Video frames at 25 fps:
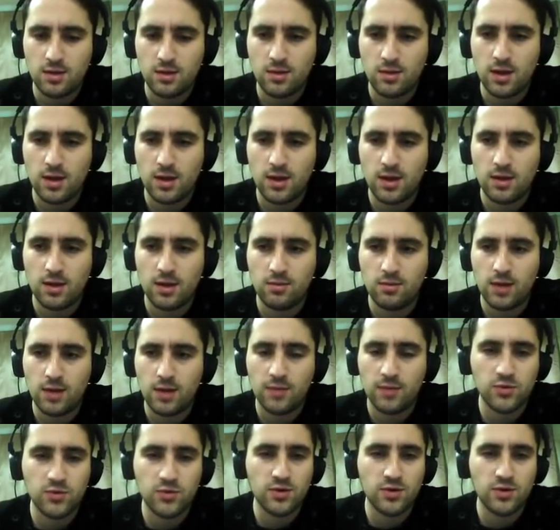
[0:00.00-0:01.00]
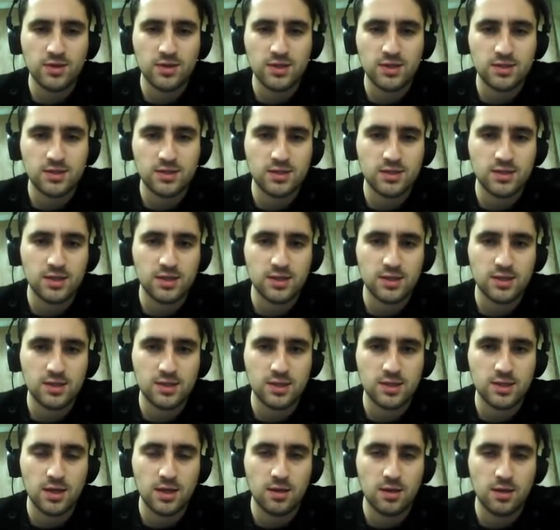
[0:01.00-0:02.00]
I'm doing this
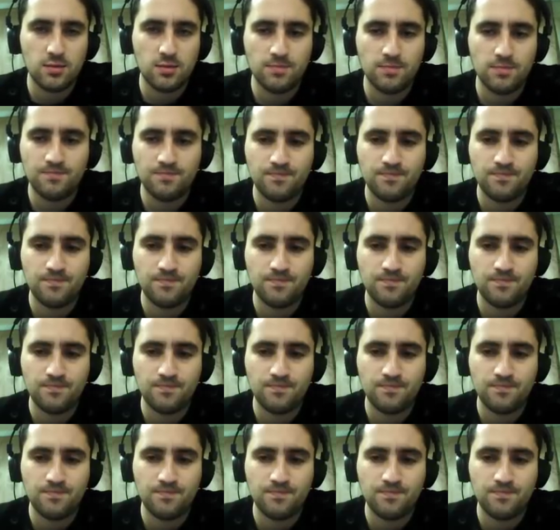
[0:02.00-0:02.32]
since one